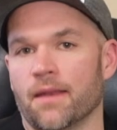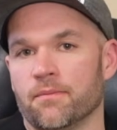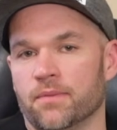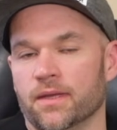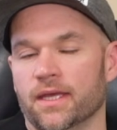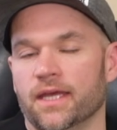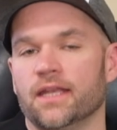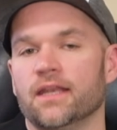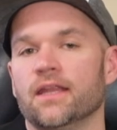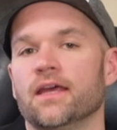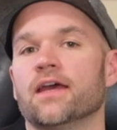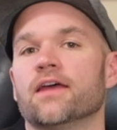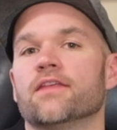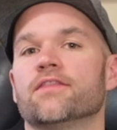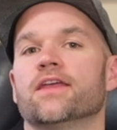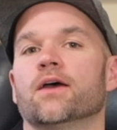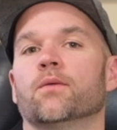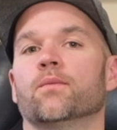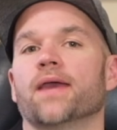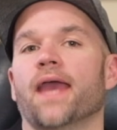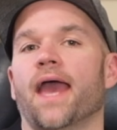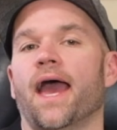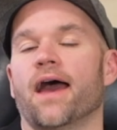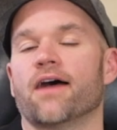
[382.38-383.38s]
bit.
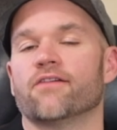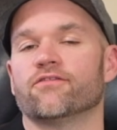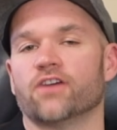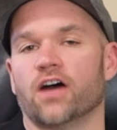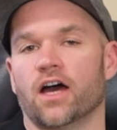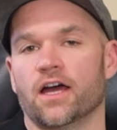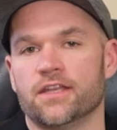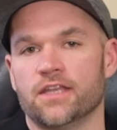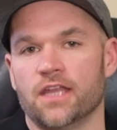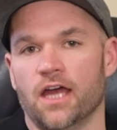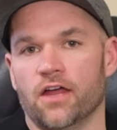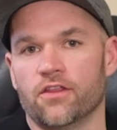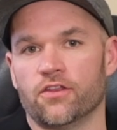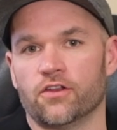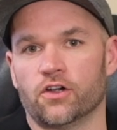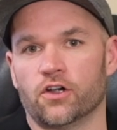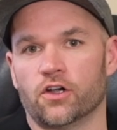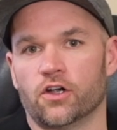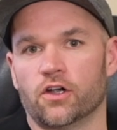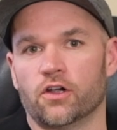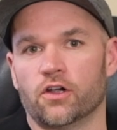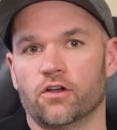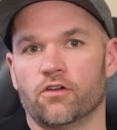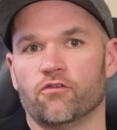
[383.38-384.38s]
Then we have
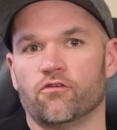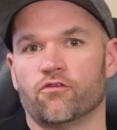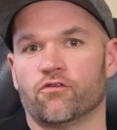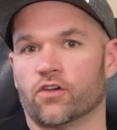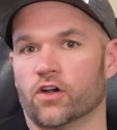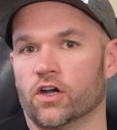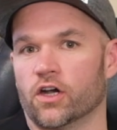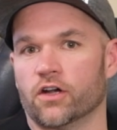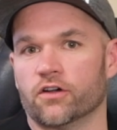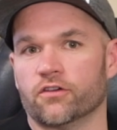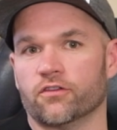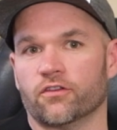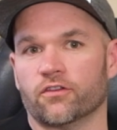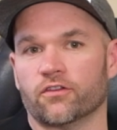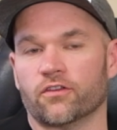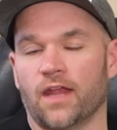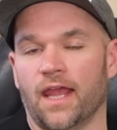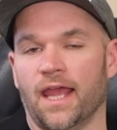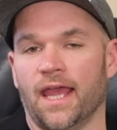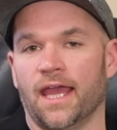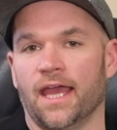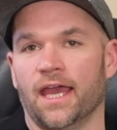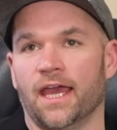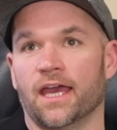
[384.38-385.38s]
another verse
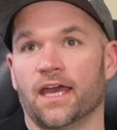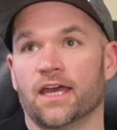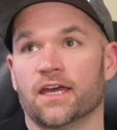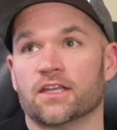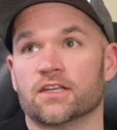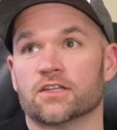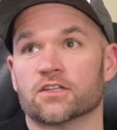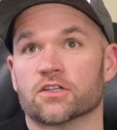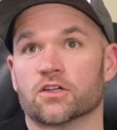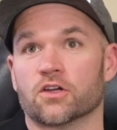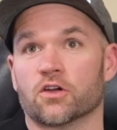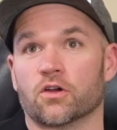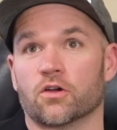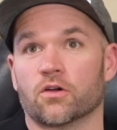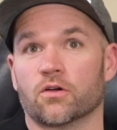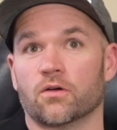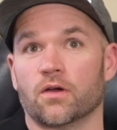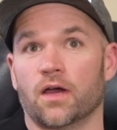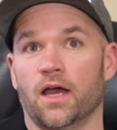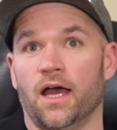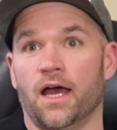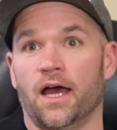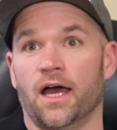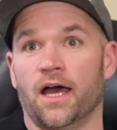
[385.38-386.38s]
and
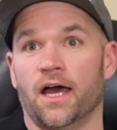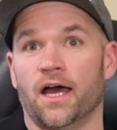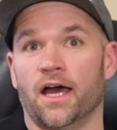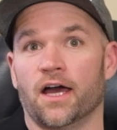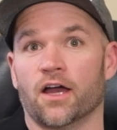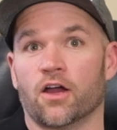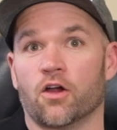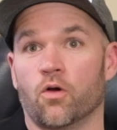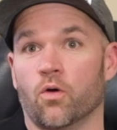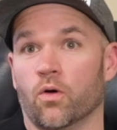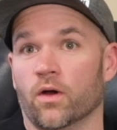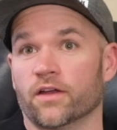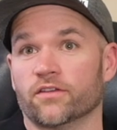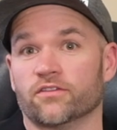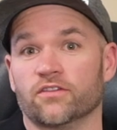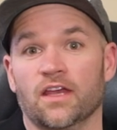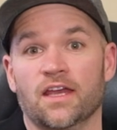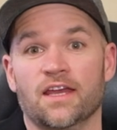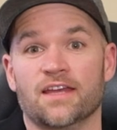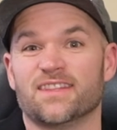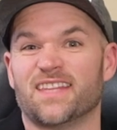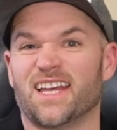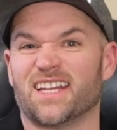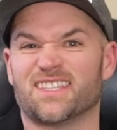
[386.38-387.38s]
chorus
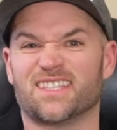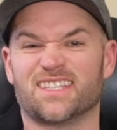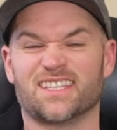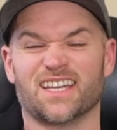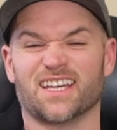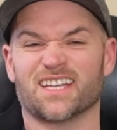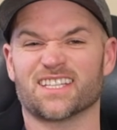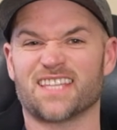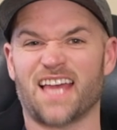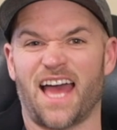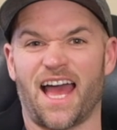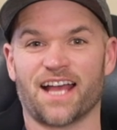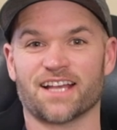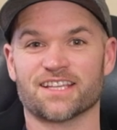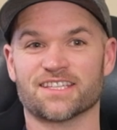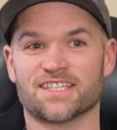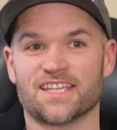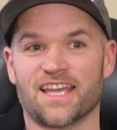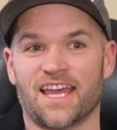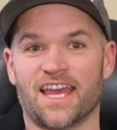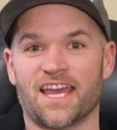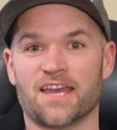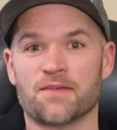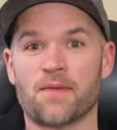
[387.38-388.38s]
that's the exact
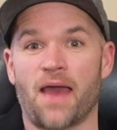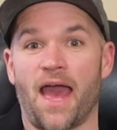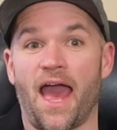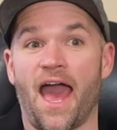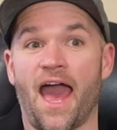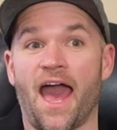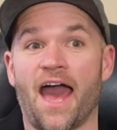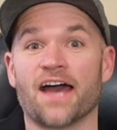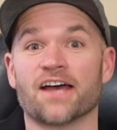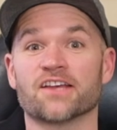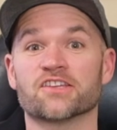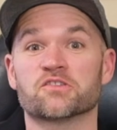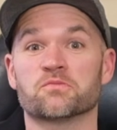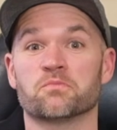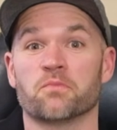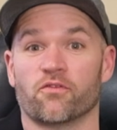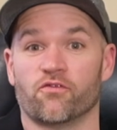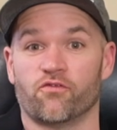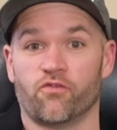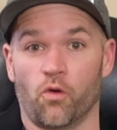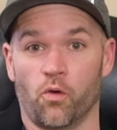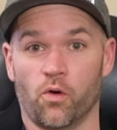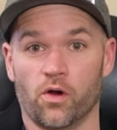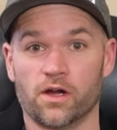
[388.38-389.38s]
same as
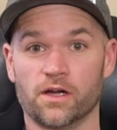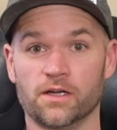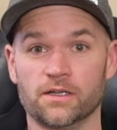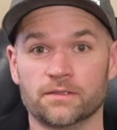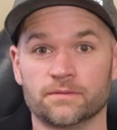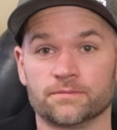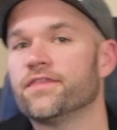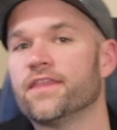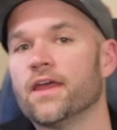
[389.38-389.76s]
before.